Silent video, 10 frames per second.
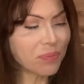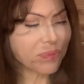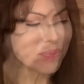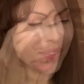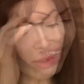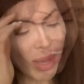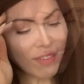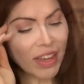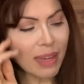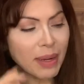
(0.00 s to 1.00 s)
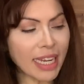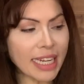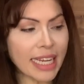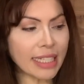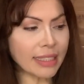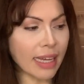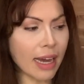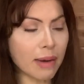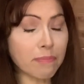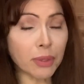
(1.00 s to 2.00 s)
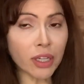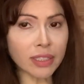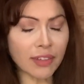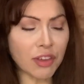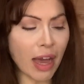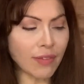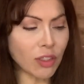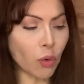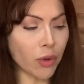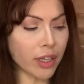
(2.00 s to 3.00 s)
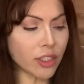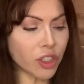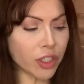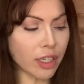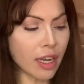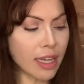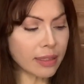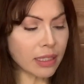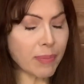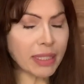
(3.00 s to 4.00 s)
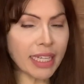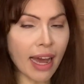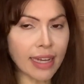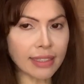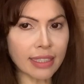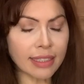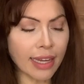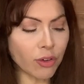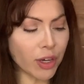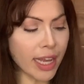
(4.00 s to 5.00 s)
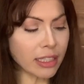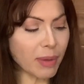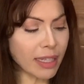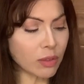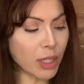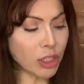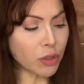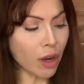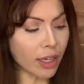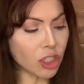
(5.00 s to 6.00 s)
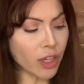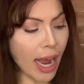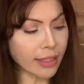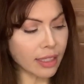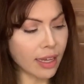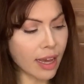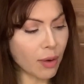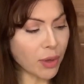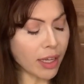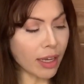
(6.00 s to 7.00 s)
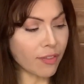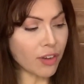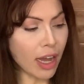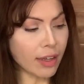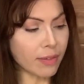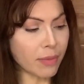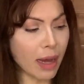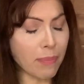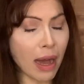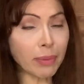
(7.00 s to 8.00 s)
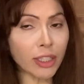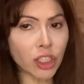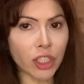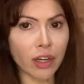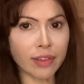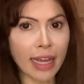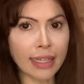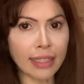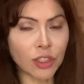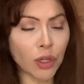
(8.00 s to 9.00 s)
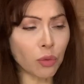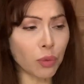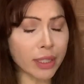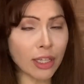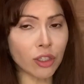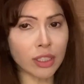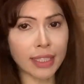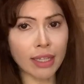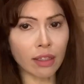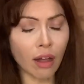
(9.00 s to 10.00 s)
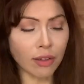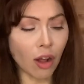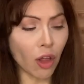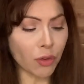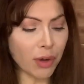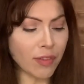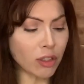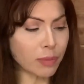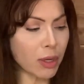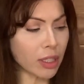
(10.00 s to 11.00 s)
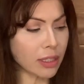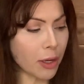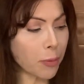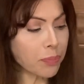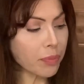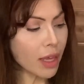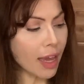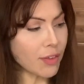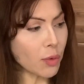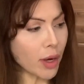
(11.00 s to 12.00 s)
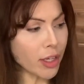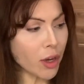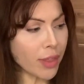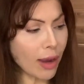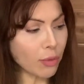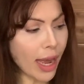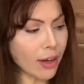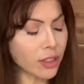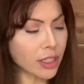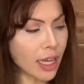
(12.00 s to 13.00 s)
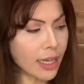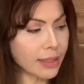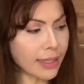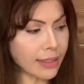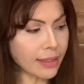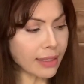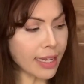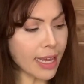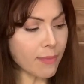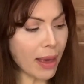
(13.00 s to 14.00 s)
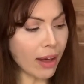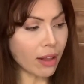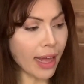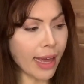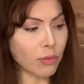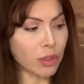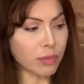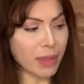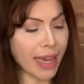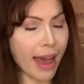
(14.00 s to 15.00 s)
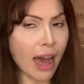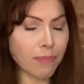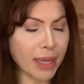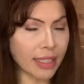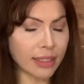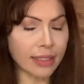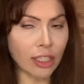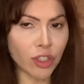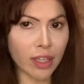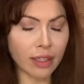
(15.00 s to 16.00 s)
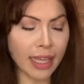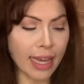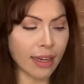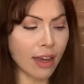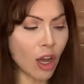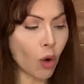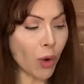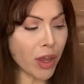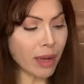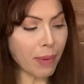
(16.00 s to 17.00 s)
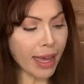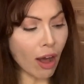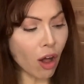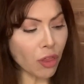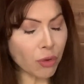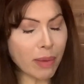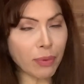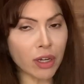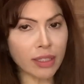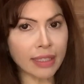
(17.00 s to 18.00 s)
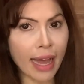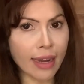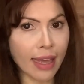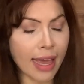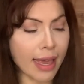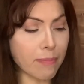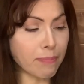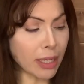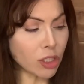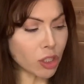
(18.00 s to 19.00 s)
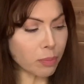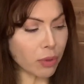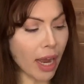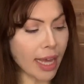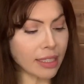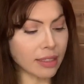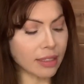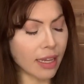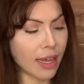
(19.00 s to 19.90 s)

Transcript: And by the way, if anybody needs books, if you haven't ordered your CPT, ICD-10, or HCPCS, we do contract with a publisher that gets you a really good deal on all 3 of those books. So if you want to go that route, send us an email and we'll be happy to send you the link where you can buy all 3 books at a bundle price.